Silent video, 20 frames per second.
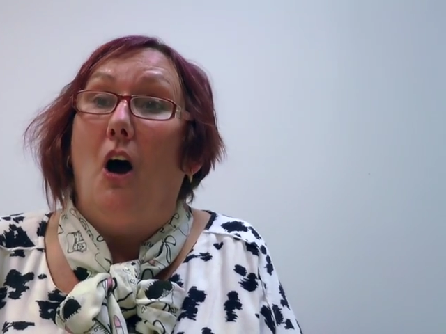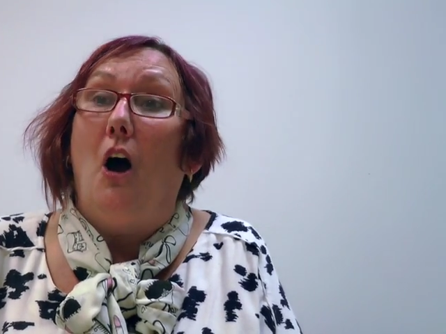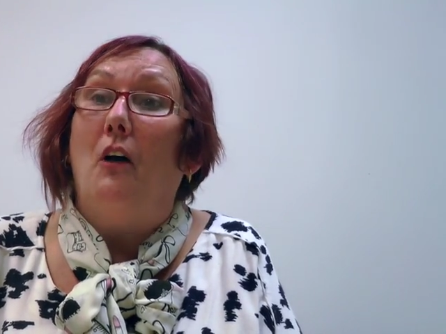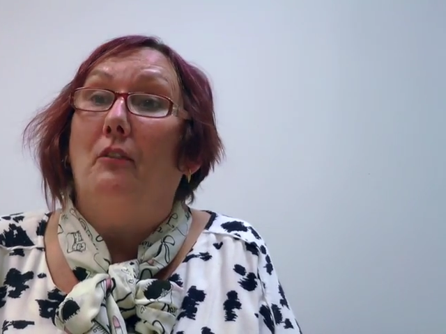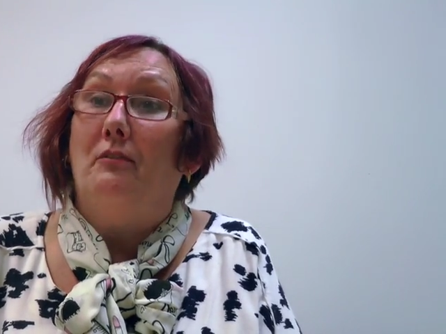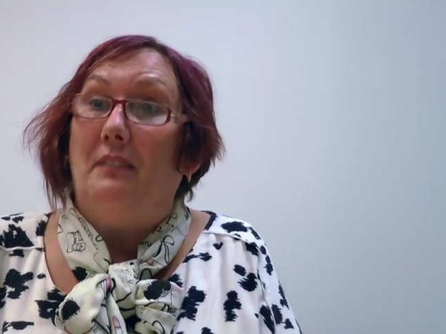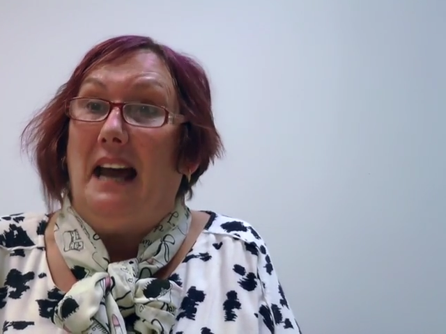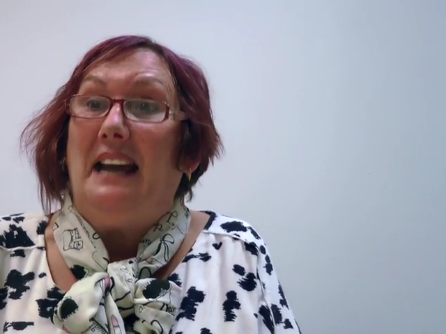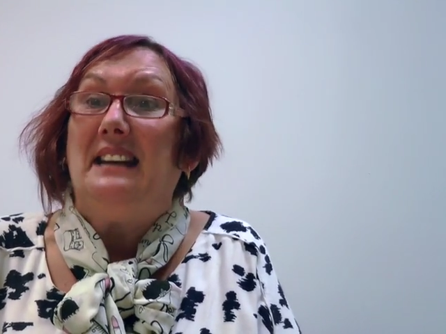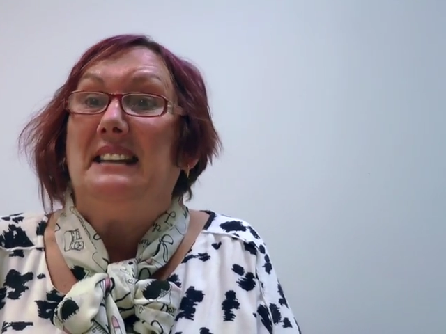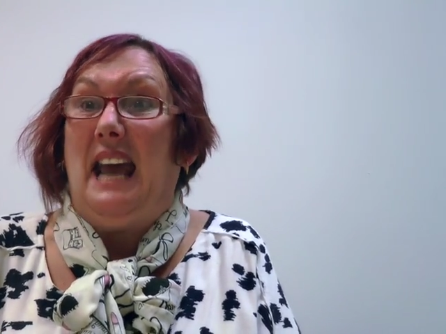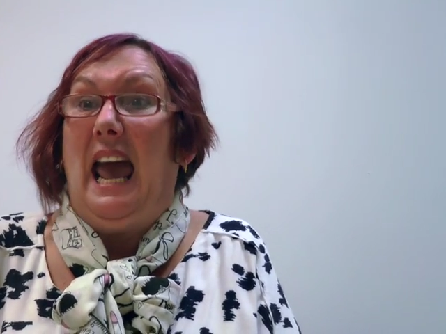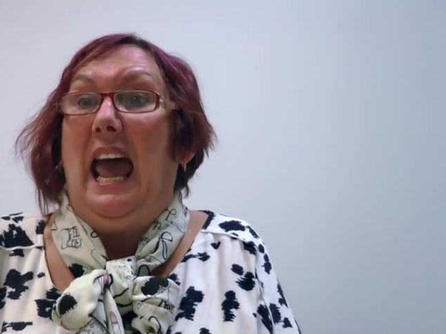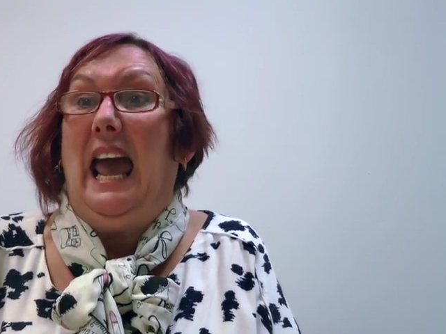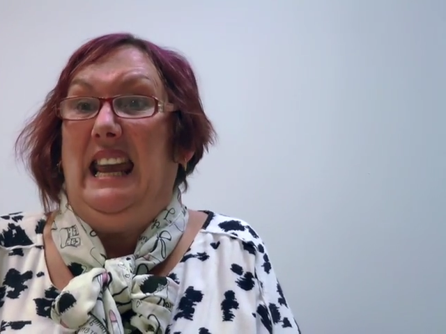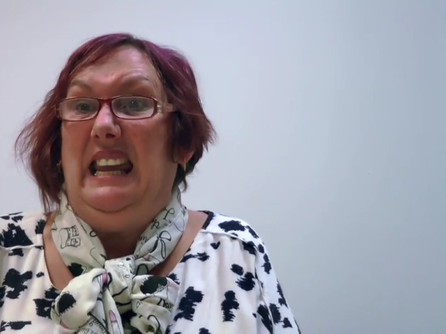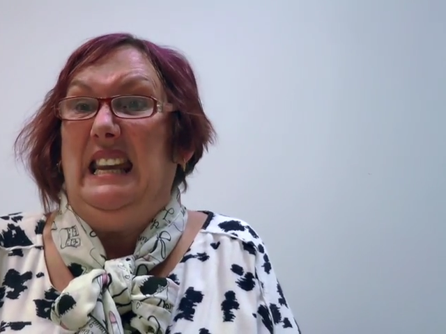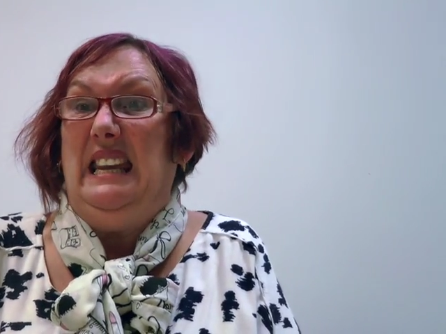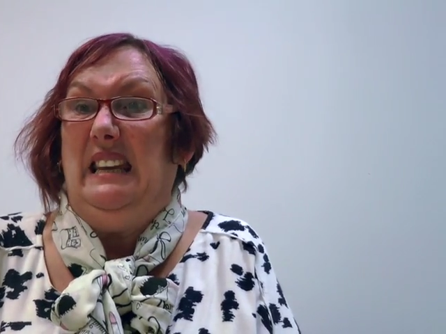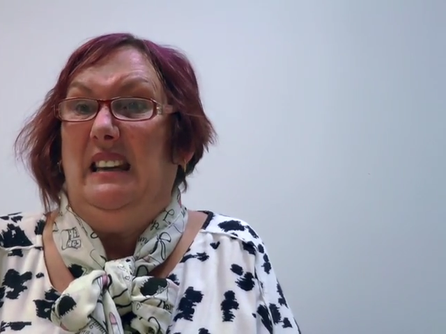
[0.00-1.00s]
on that
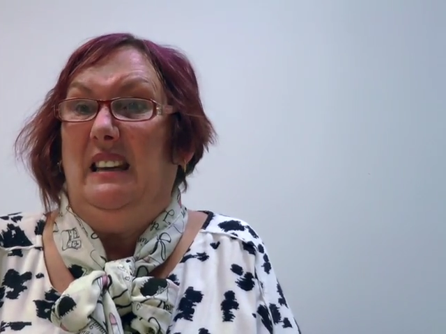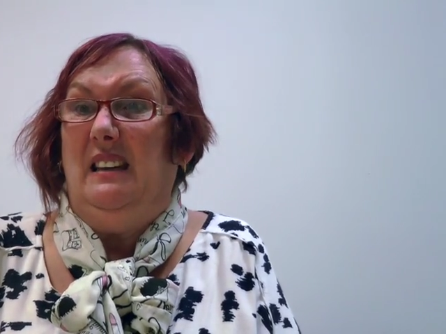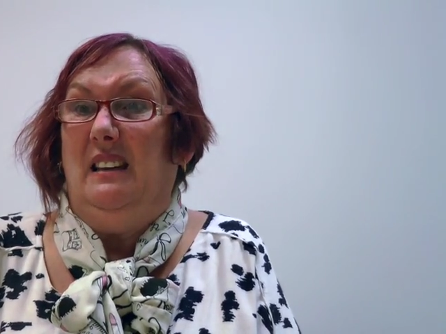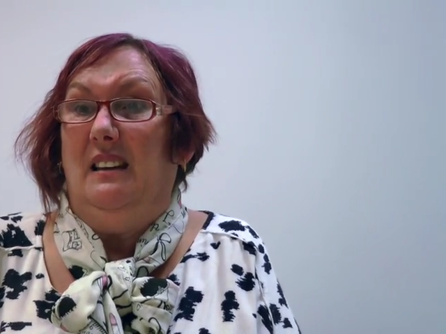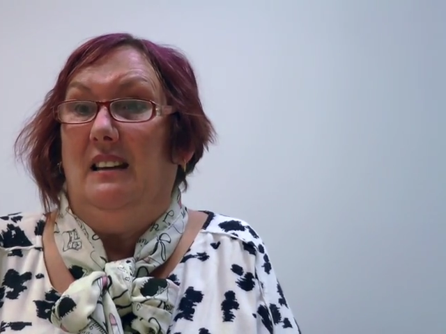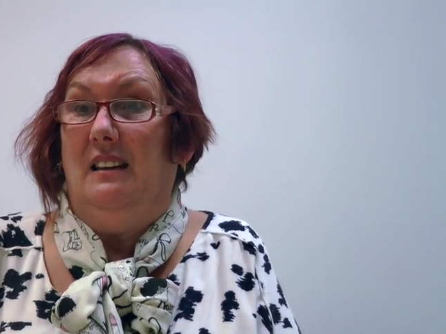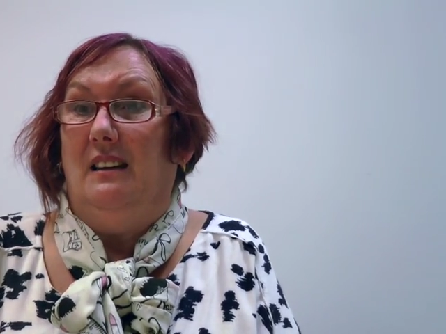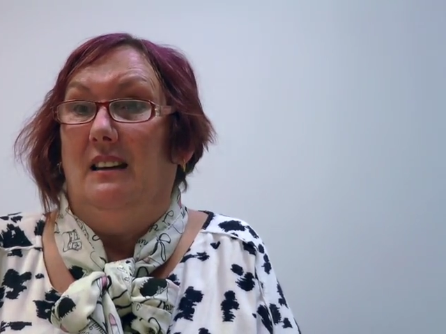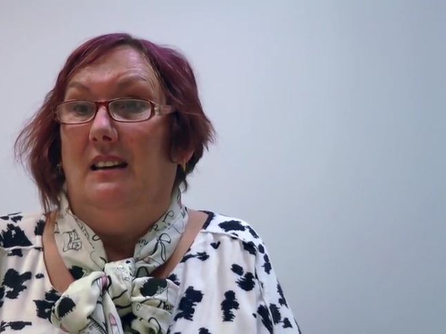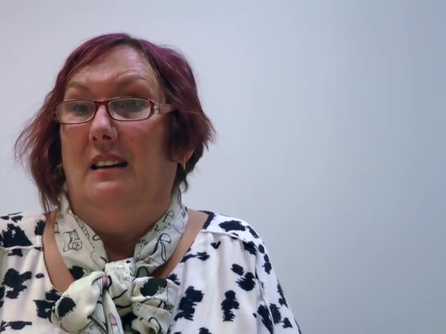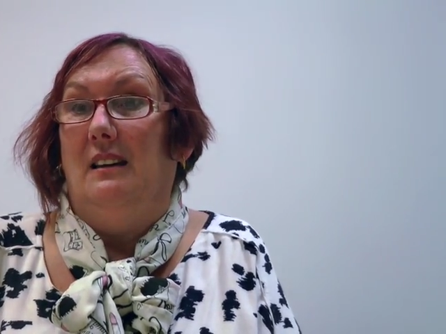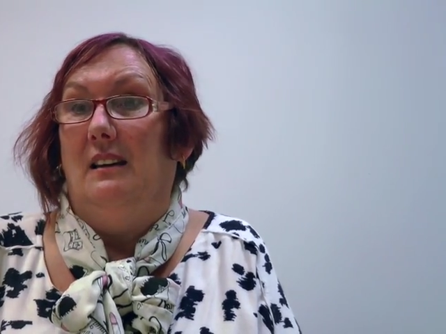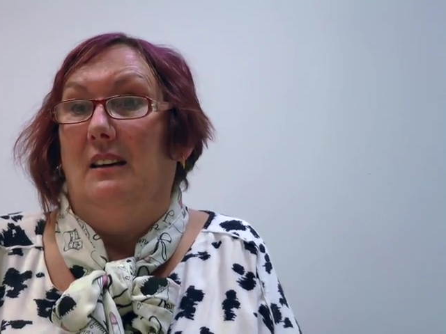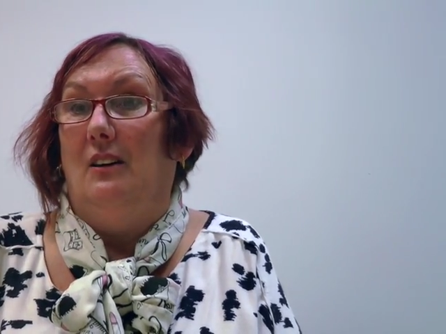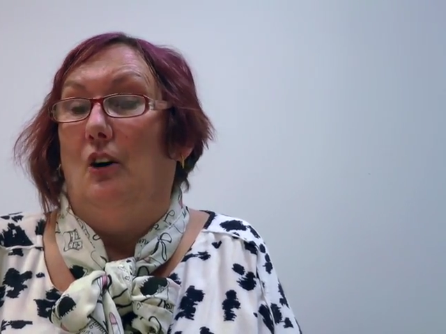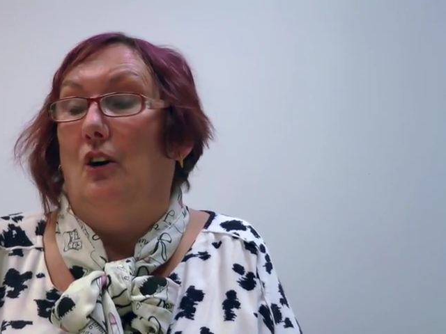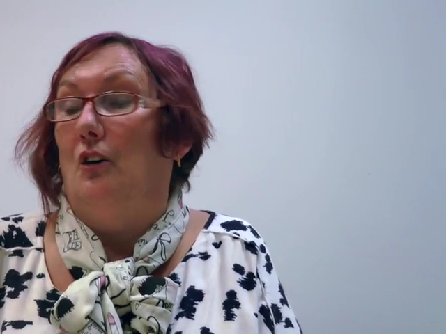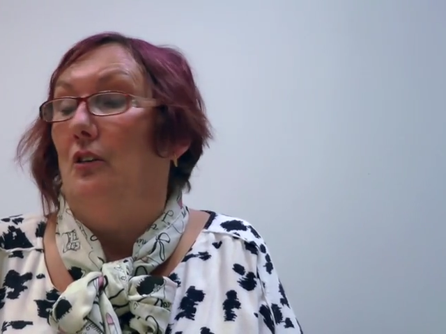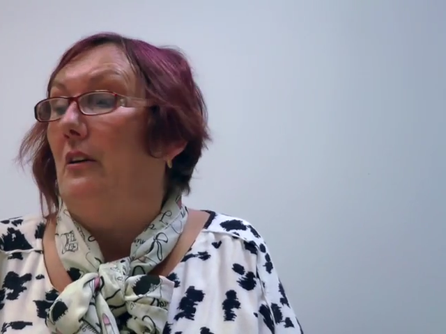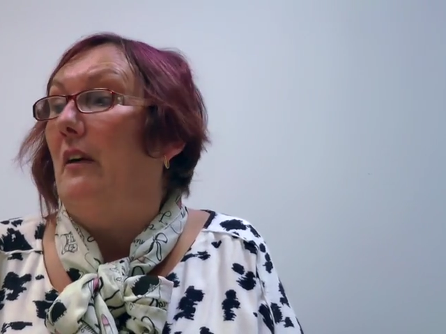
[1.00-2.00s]
day
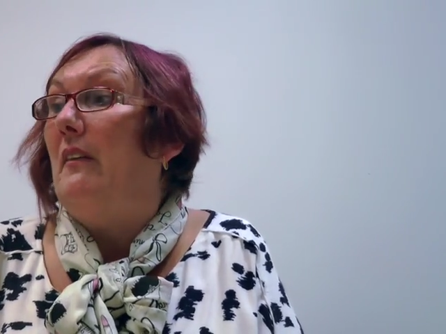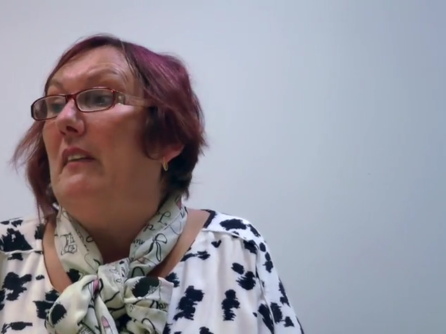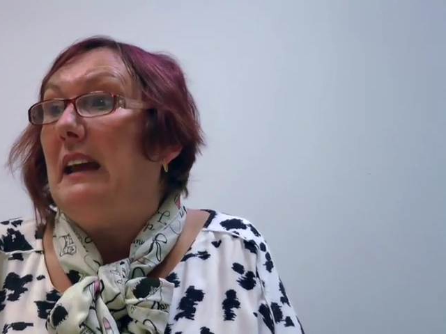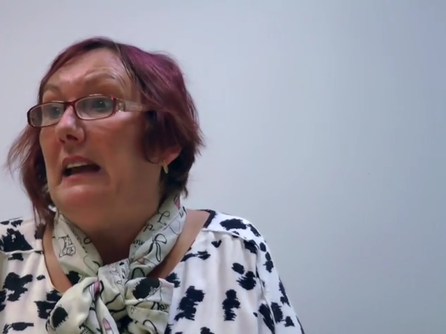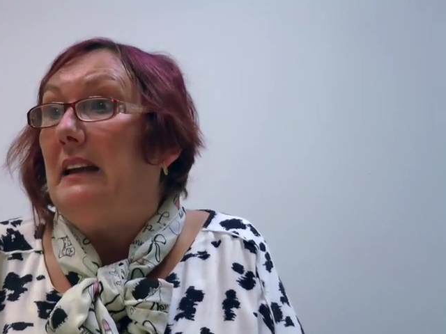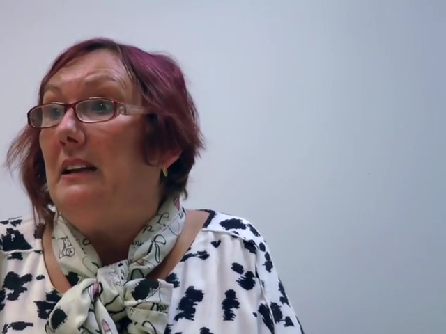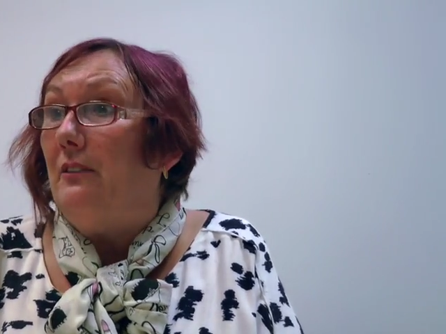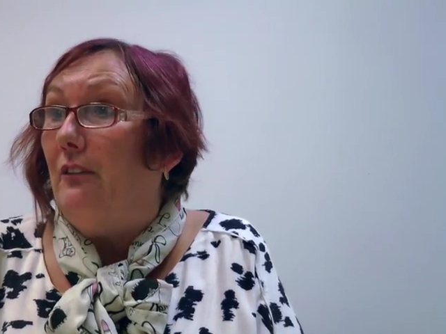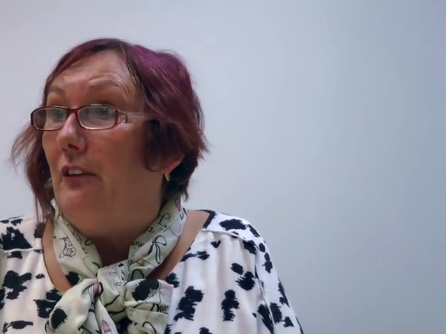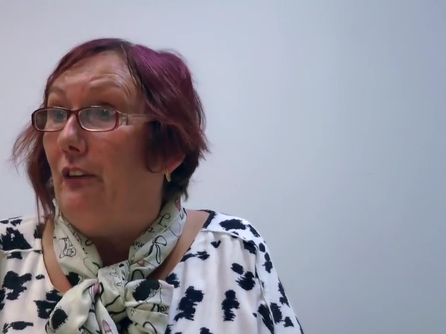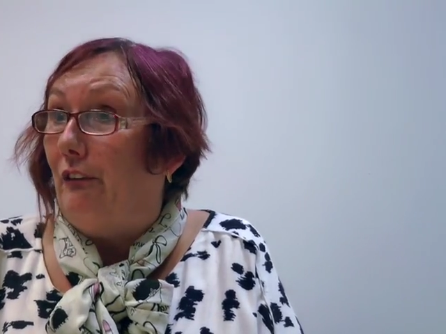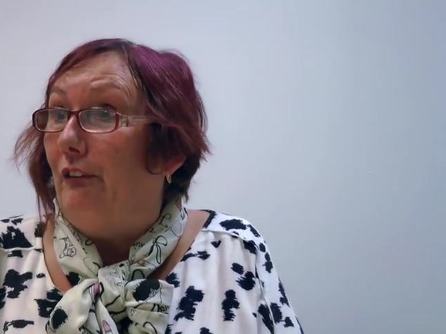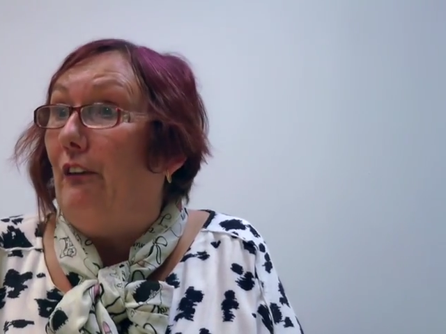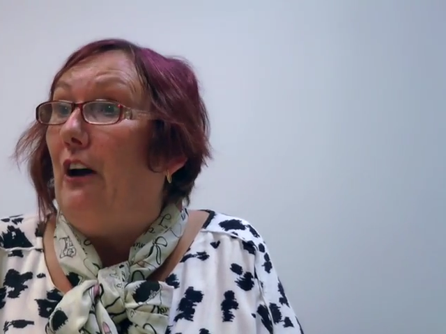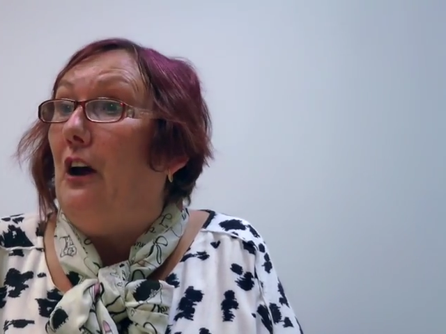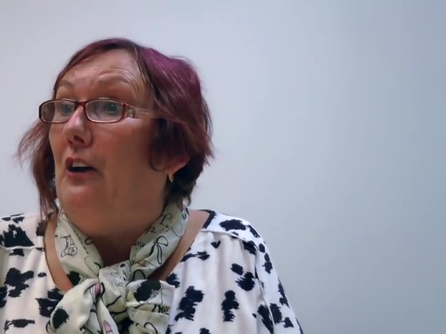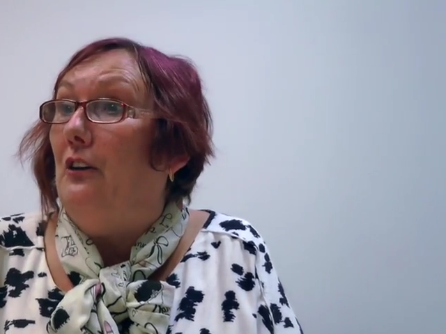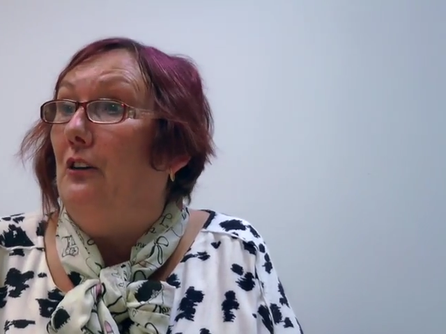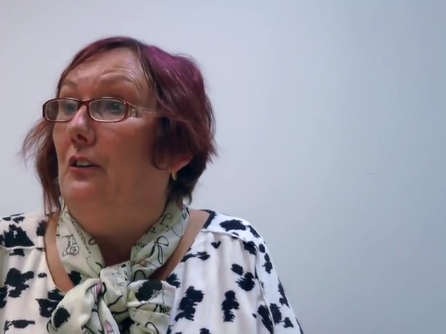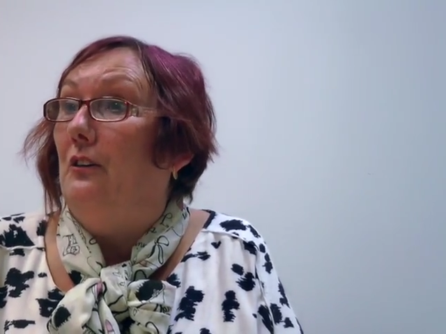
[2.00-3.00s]
or at the end of the
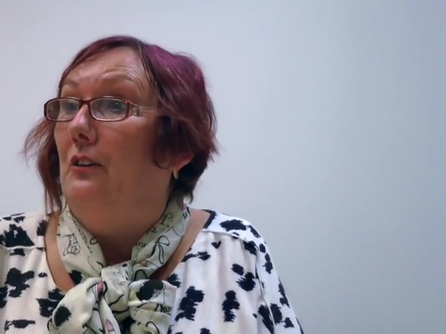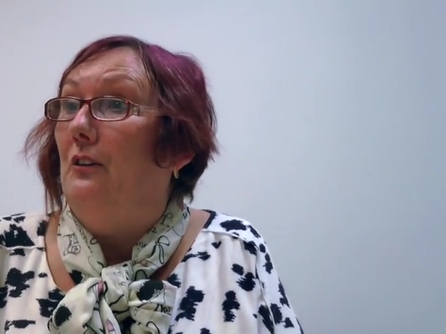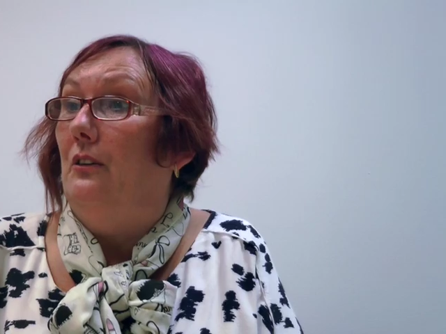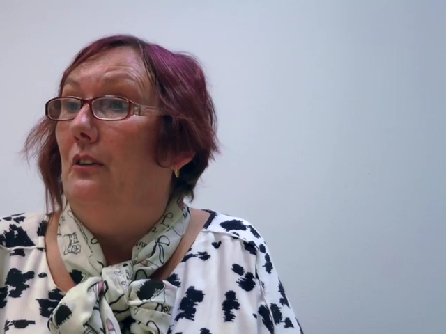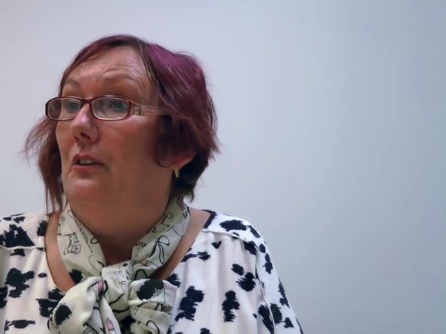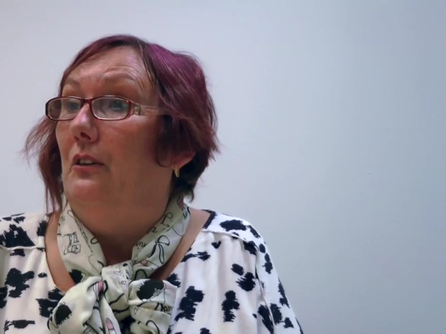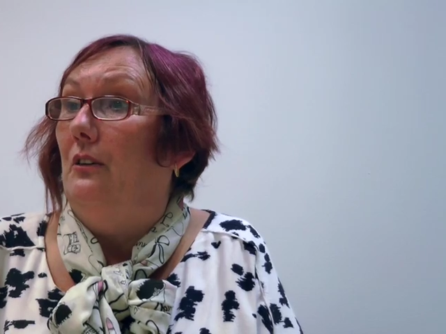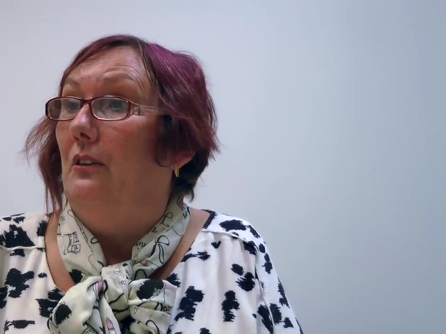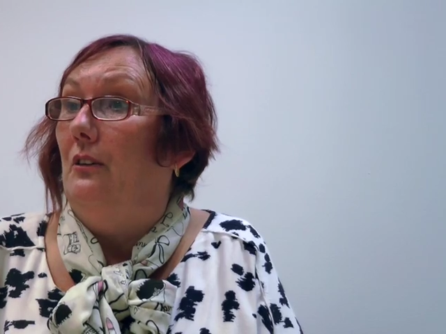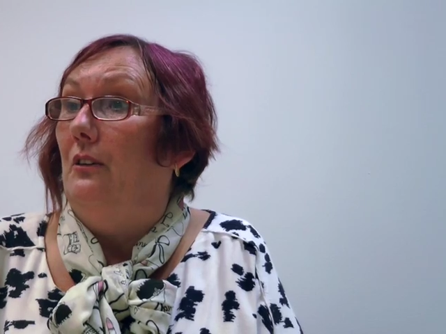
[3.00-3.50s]
phone,